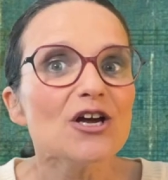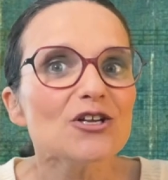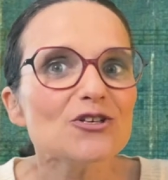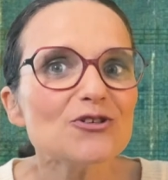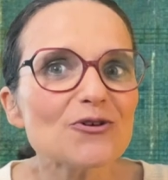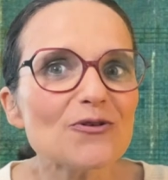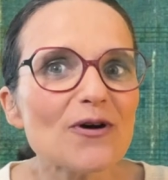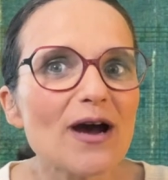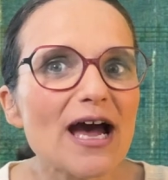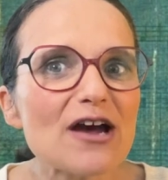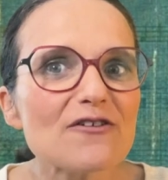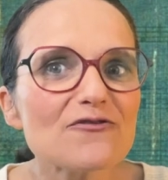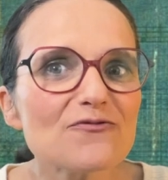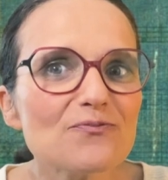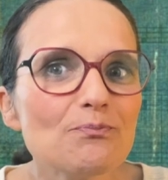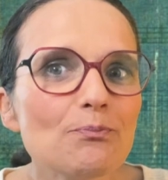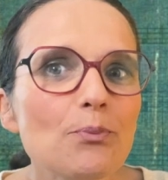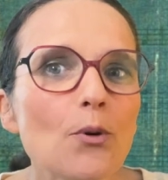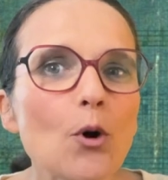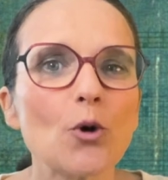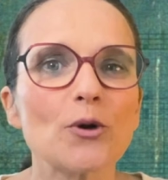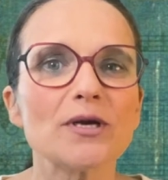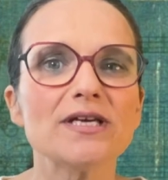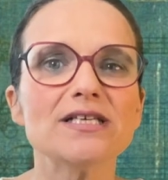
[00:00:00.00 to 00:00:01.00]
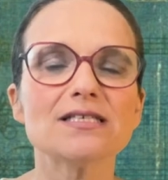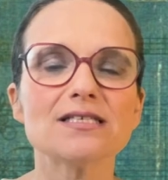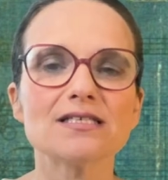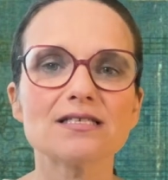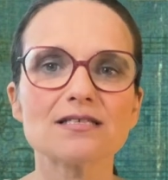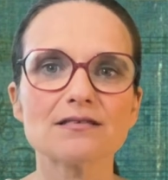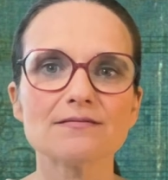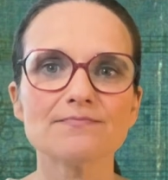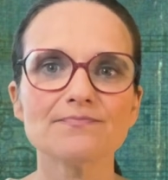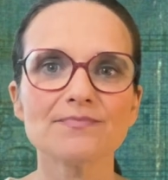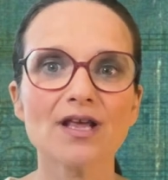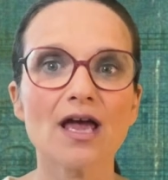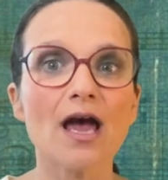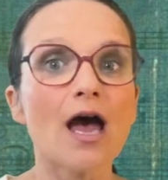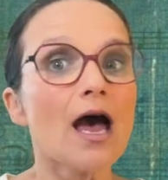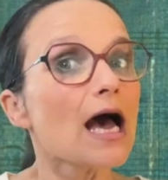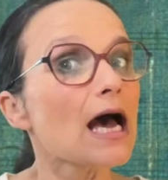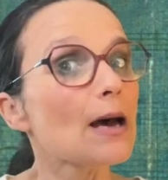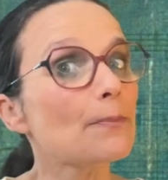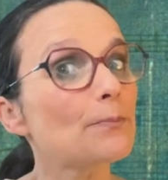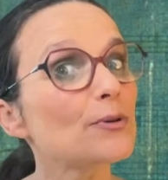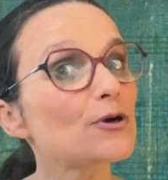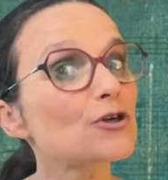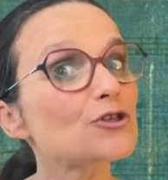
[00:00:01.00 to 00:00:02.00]
To, to have poise
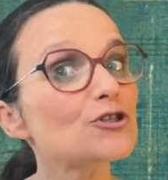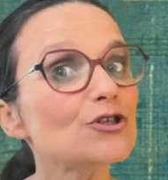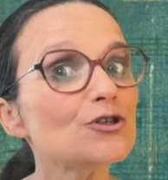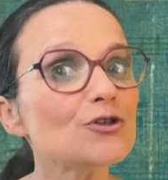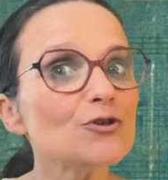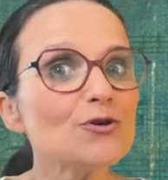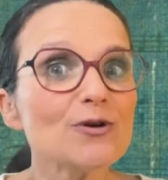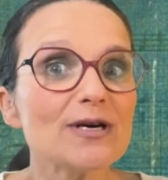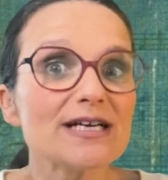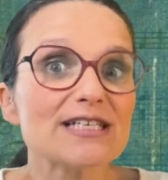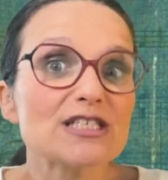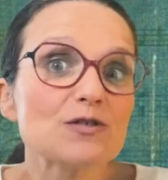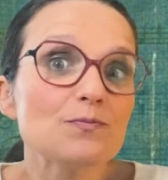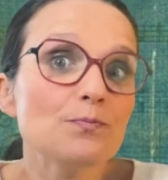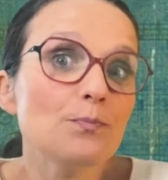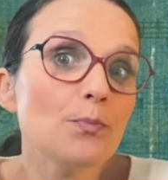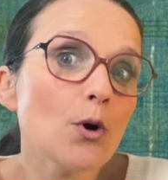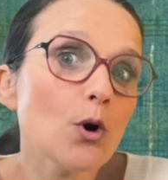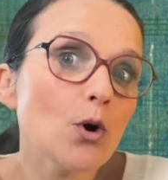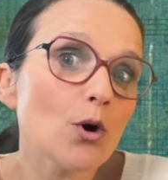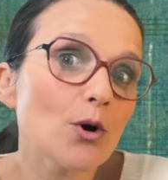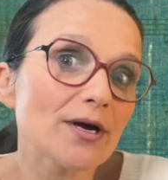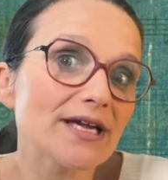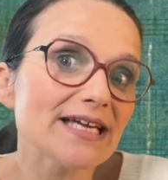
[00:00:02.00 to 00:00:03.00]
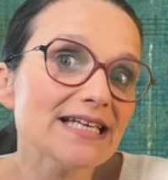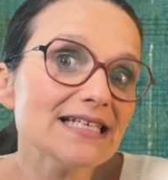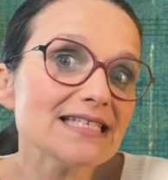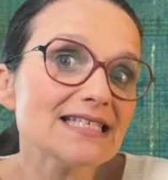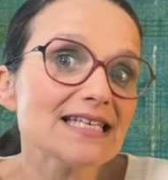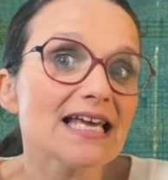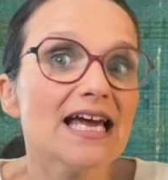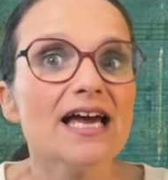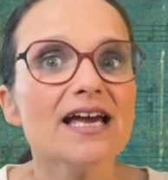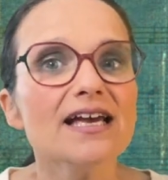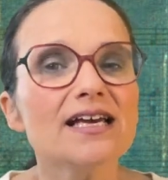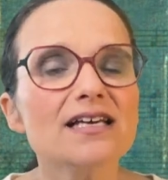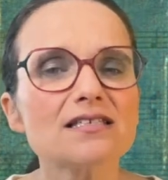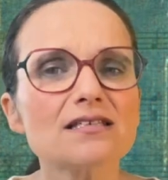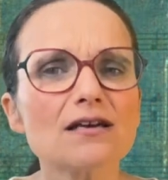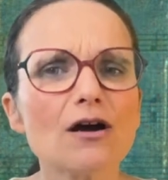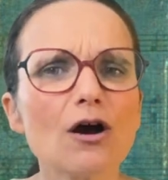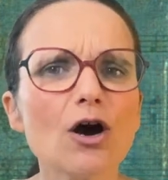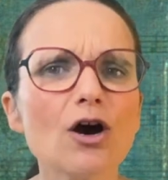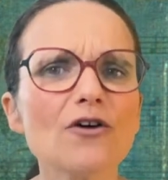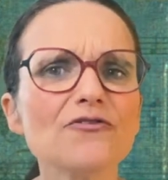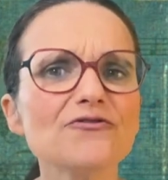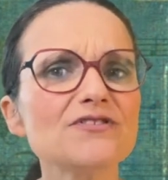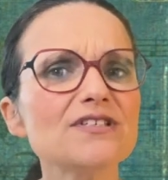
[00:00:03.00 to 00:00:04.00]
a person who has poise is
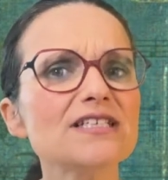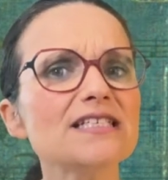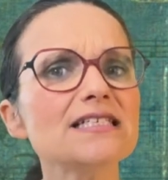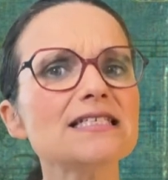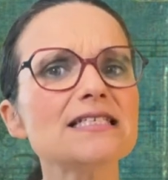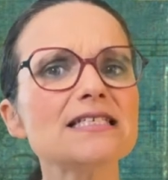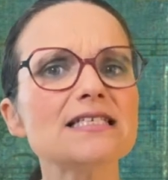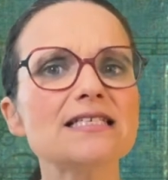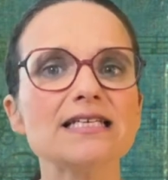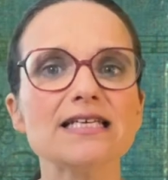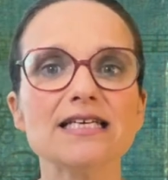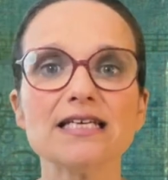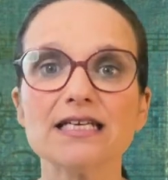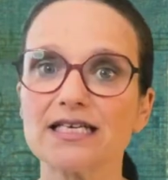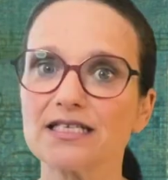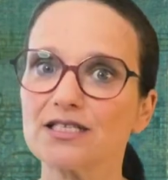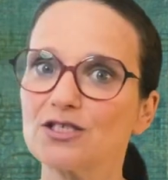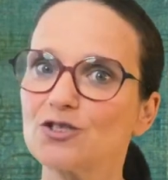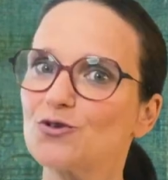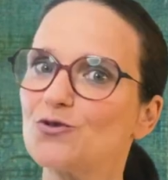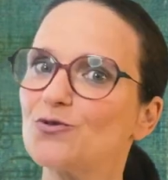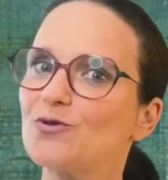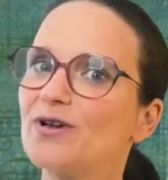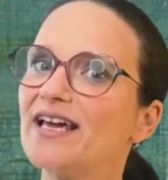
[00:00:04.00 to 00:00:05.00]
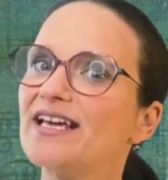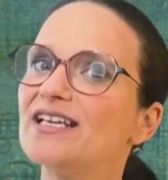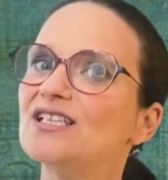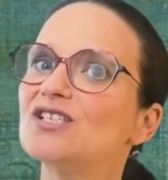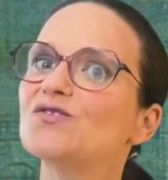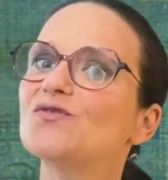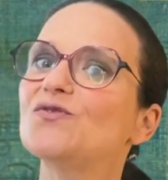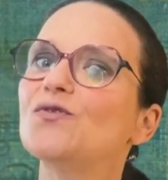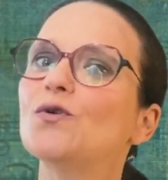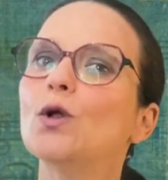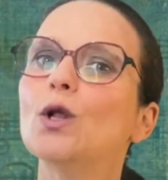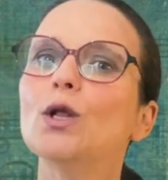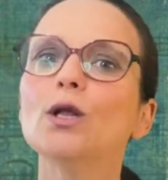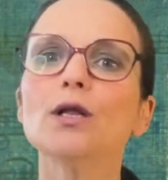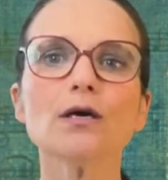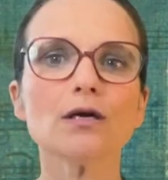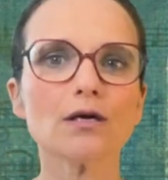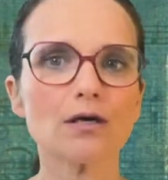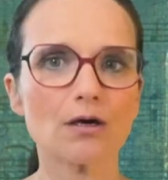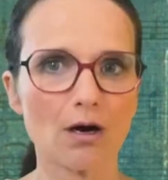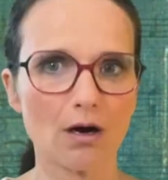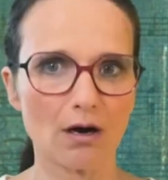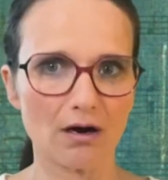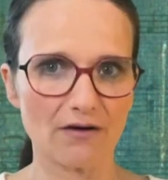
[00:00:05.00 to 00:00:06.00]
often seen as graceful,
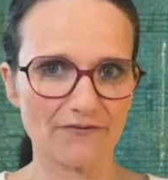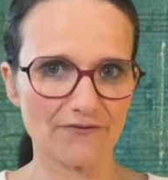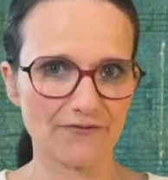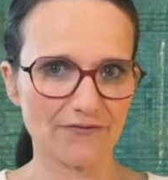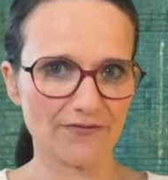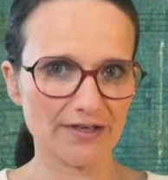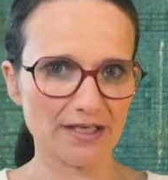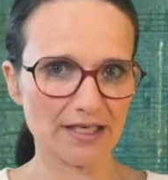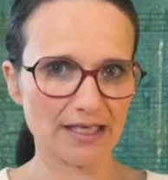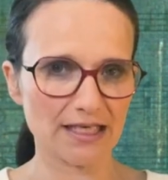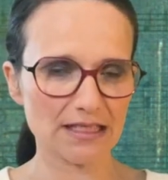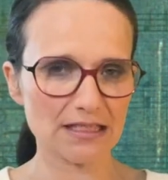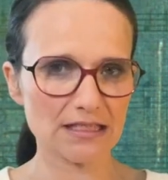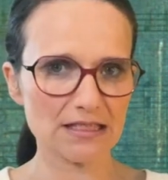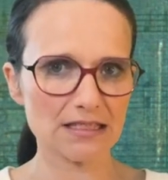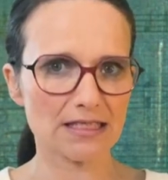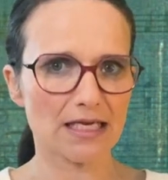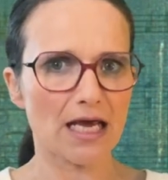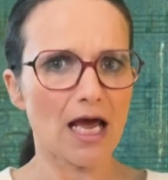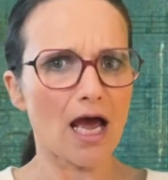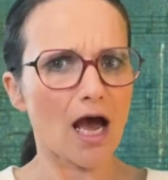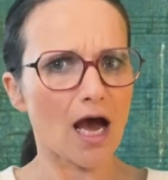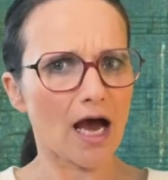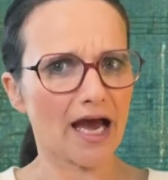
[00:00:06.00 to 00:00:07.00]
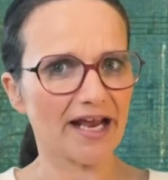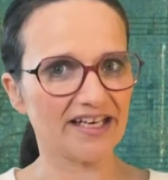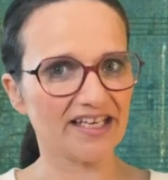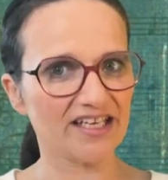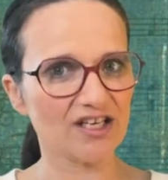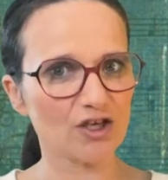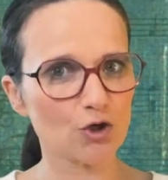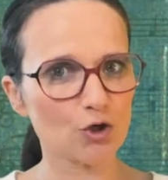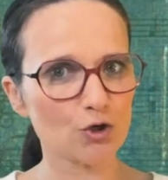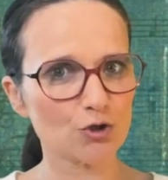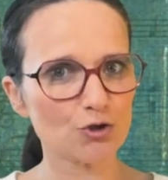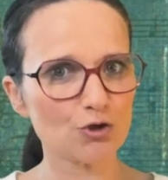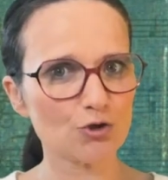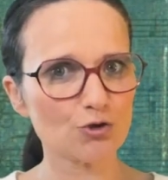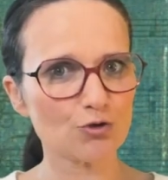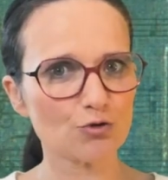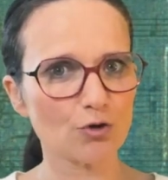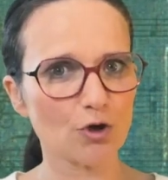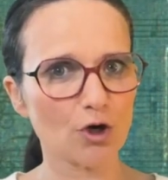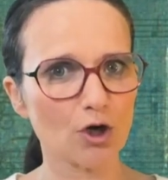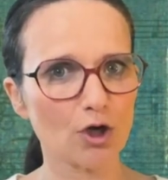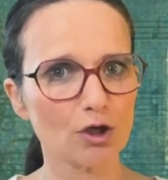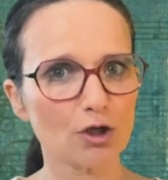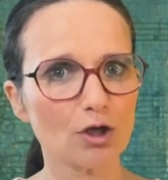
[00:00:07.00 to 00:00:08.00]
confident, and in
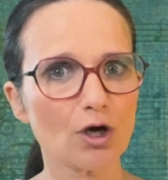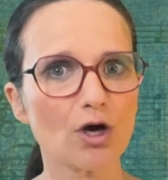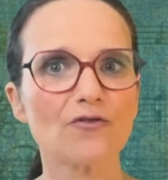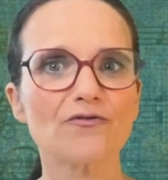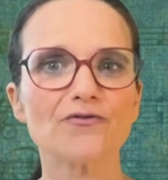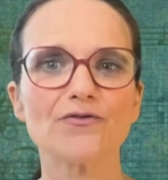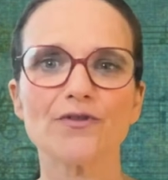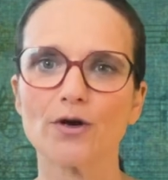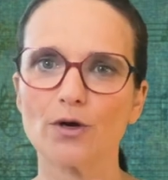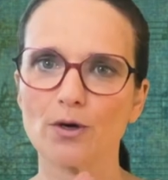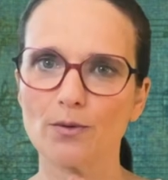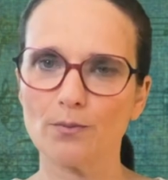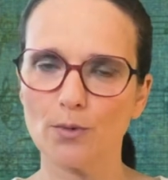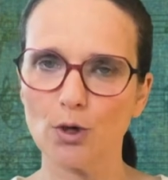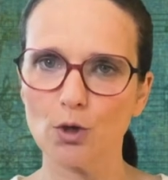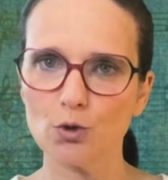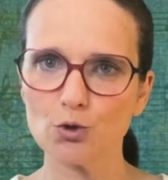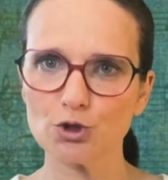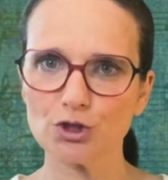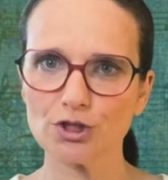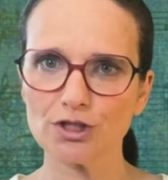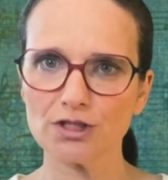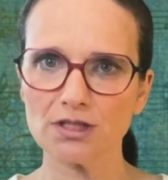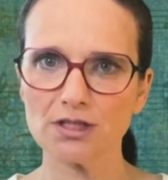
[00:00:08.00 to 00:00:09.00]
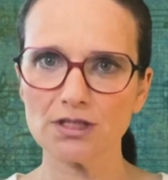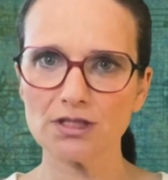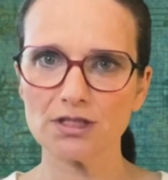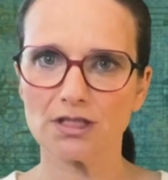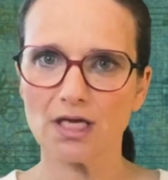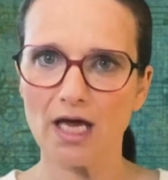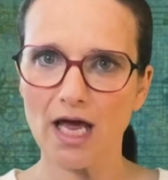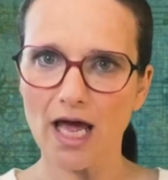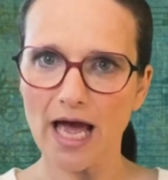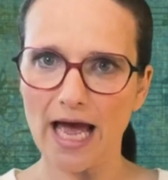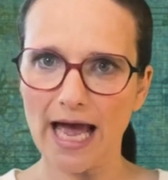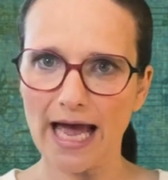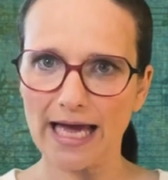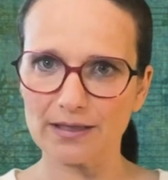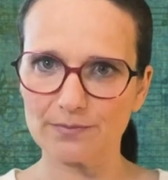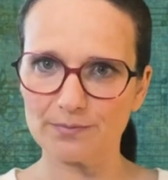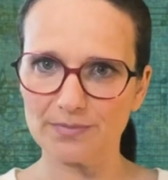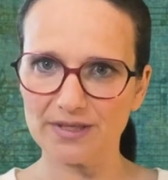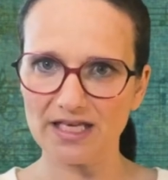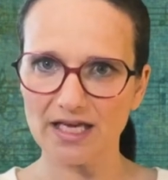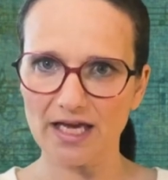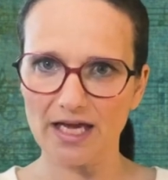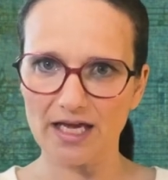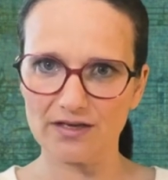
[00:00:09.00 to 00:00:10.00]
control of their emotions and
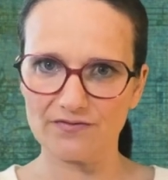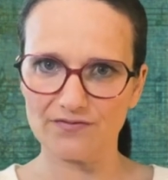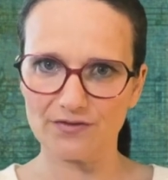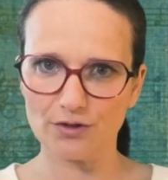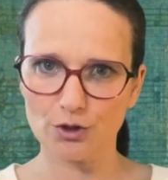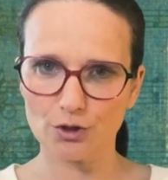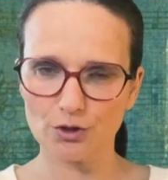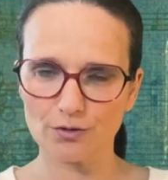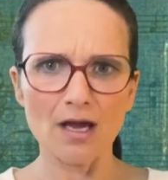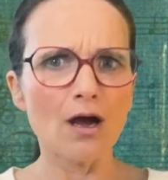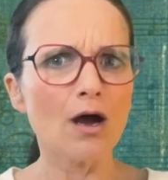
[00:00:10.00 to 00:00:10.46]
behavior.